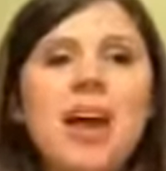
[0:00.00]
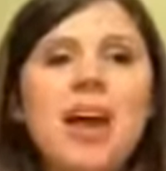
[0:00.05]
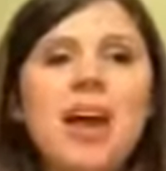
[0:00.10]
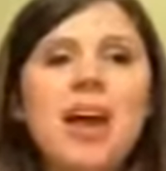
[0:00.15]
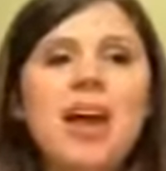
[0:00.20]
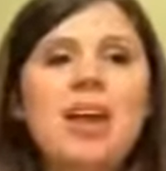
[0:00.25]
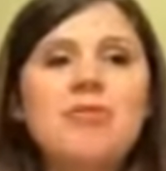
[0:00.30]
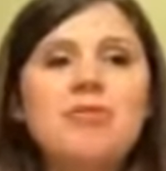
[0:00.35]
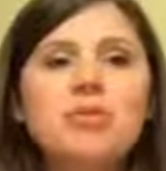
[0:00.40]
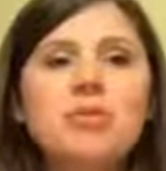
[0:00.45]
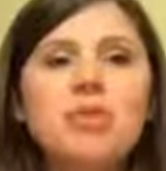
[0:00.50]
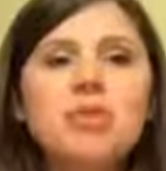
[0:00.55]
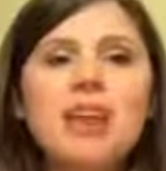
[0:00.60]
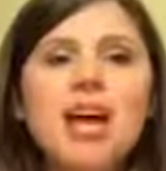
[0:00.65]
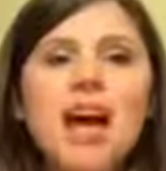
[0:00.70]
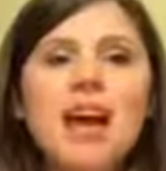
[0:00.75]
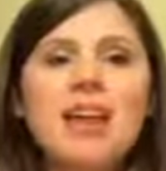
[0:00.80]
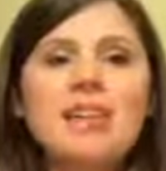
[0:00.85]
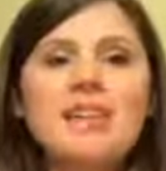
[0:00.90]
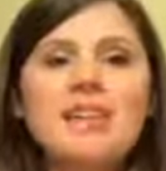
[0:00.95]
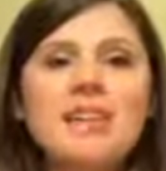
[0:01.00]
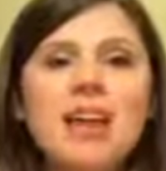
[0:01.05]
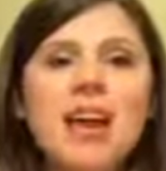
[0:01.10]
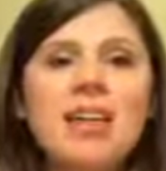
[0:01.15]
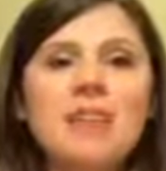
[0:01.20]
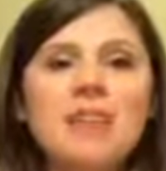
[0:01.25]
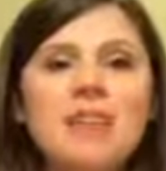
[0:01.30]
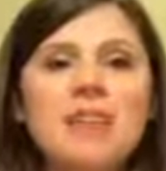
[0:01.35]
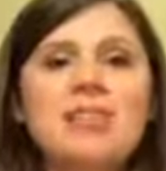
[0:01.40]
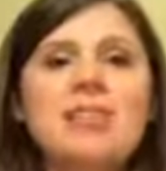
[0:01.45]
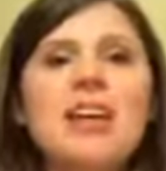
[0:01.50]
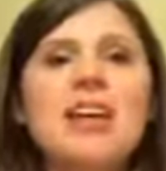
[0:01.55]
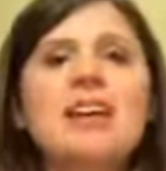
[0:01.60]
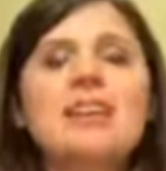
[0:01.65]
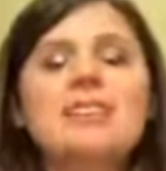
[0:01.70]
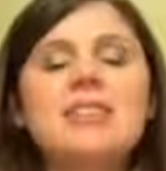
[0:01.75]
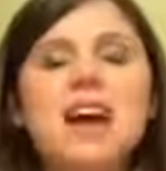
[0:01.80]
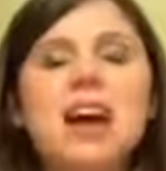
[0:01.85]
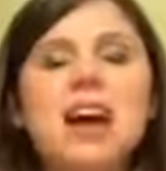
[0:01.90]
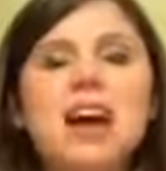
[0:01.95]
I have realized that these
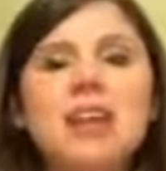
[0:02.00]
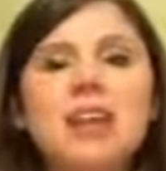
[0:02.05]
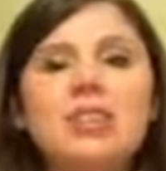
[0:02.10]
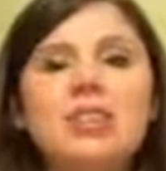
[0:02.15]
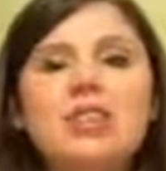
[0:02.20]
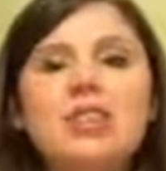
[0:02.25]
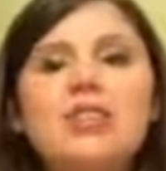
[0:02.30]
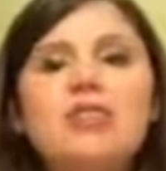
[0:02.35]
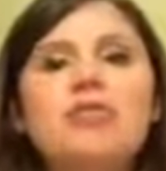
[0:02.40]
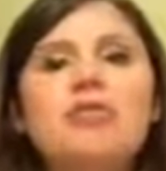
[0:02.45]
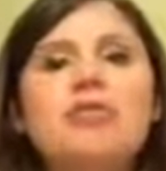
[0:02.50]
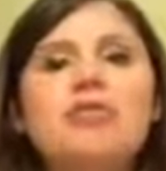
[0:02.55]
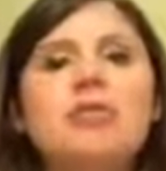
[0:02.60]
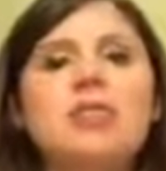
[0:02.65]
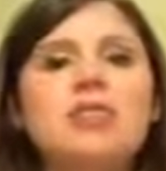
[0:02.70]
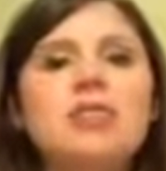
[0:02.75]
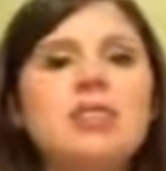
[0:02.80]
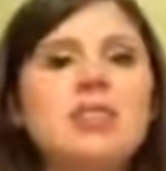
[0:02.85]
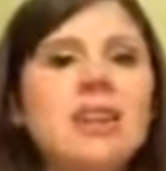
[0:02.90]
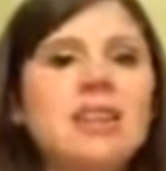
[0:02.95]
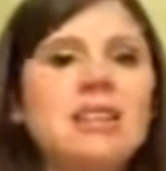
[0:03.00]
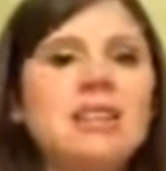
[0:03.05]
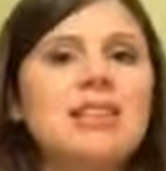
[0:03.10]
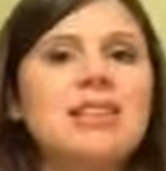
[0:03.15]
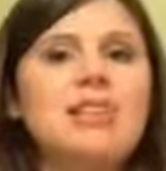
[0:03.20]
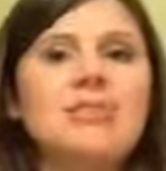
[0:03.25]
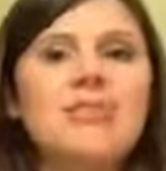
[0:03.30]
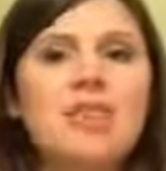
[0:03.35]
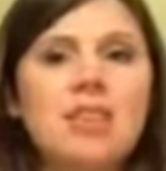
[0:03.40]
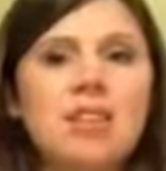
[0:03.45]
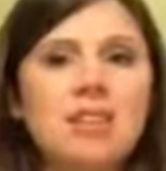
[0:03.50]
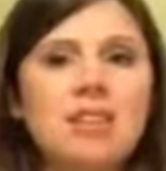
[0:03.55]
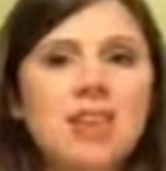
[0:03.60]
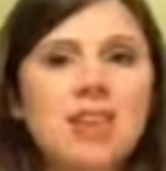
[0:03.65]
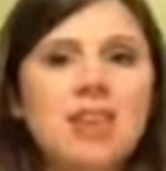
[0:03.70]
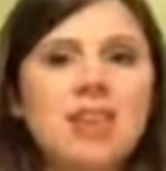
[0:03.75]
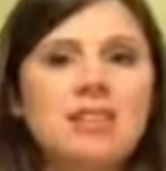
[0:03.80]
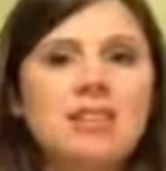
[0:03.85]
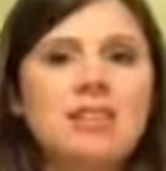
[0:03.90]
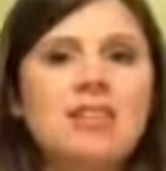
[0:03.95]
days I look for slightly different
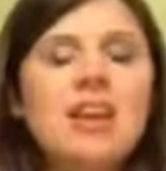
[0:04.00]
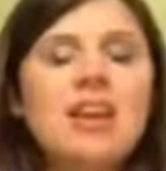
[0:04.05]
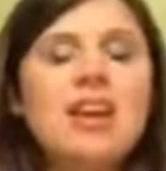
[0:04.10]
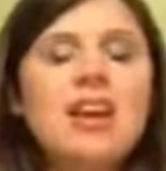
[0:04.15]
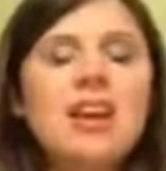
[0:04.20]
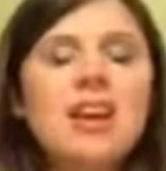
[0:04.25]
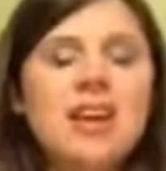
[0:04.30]
things